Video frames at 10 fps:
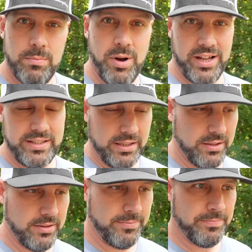but
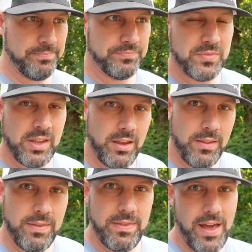
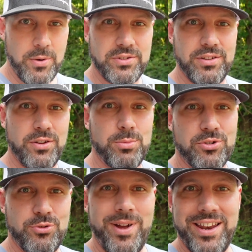that was a little more
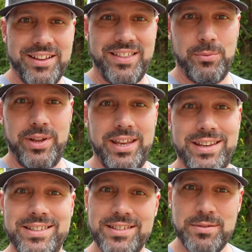dramatic than we had
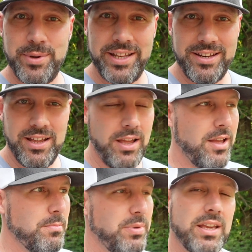anticipated,
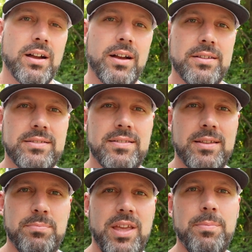because
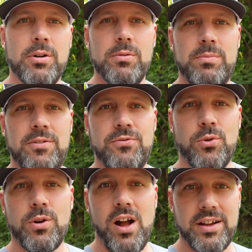the people
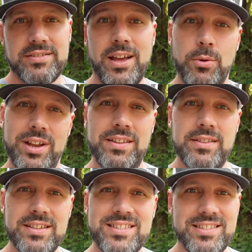before us that were in
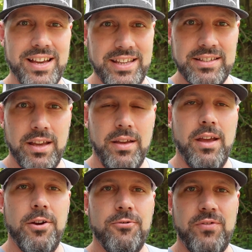this site
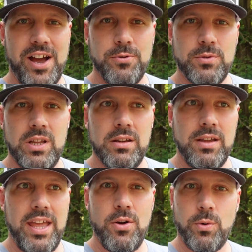found
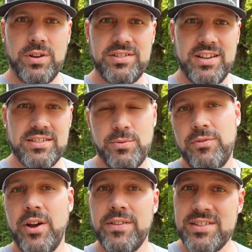a hornet's nest, and we
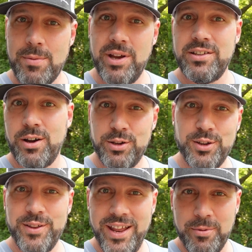found this out by talking
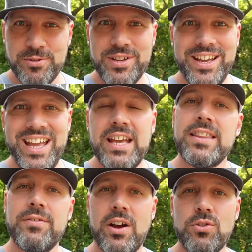to the neighbors.
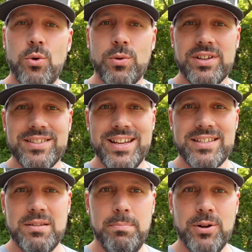They found a hornet's
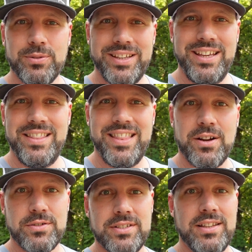nest built in
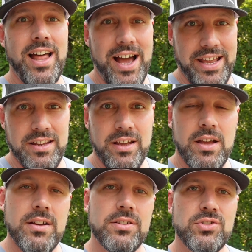their slide.
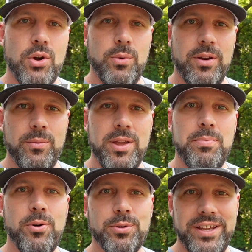So when we
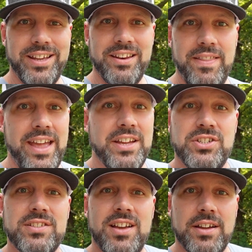pulled in, they had
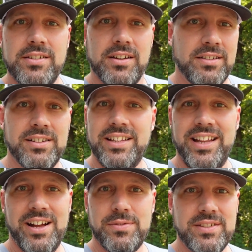just got done cleaning
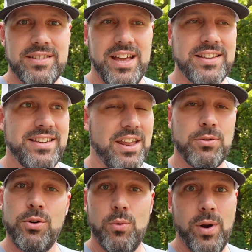out this nest. I don't
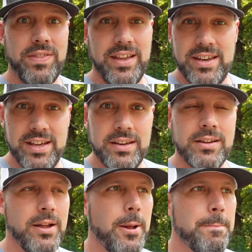know what they did.
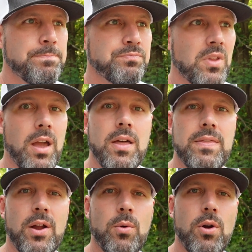
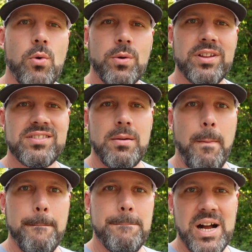There were hornets
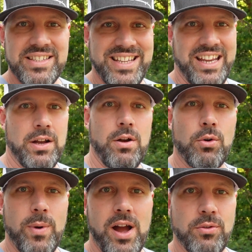buzzing
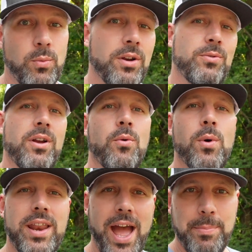around, wondering
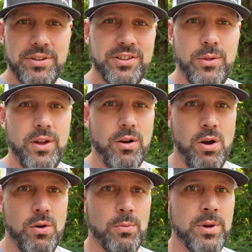what happened to their
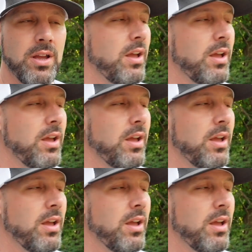home.